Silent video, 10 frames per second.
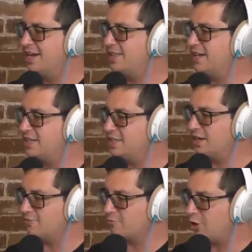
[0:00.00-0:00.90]
the idea
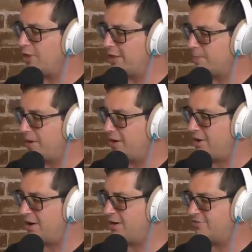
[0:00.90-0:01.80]
of rolling a
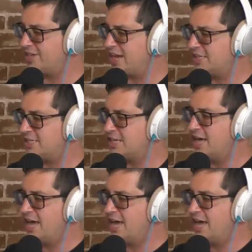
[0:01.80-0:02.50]
pair of dice,